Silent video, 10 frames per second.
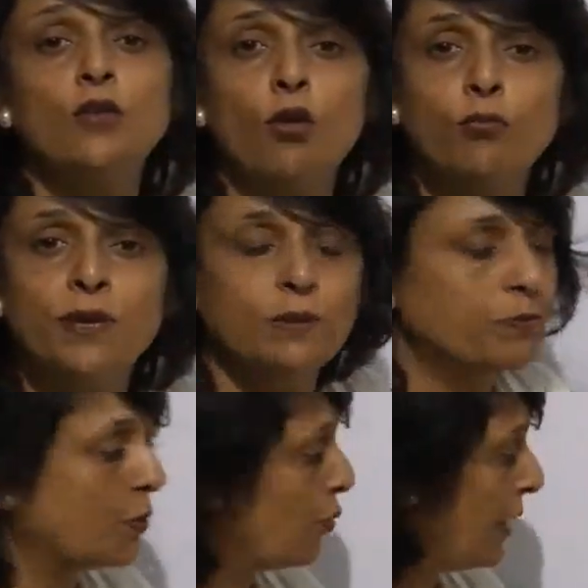
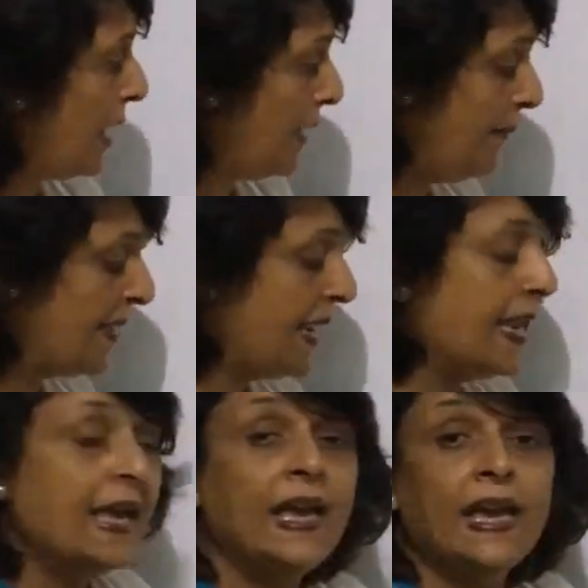globin protein.
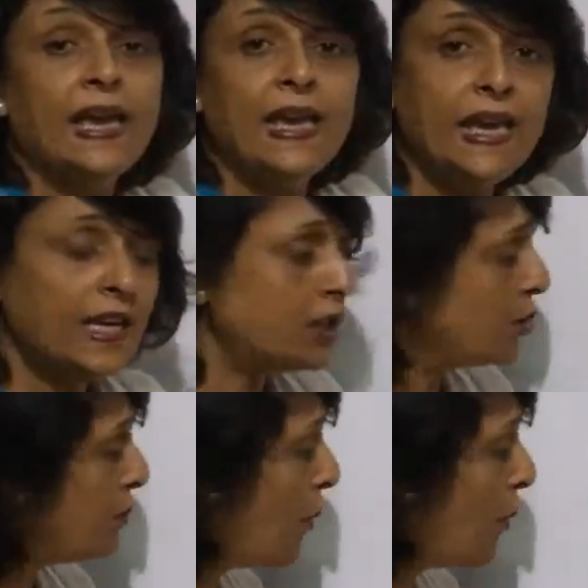Each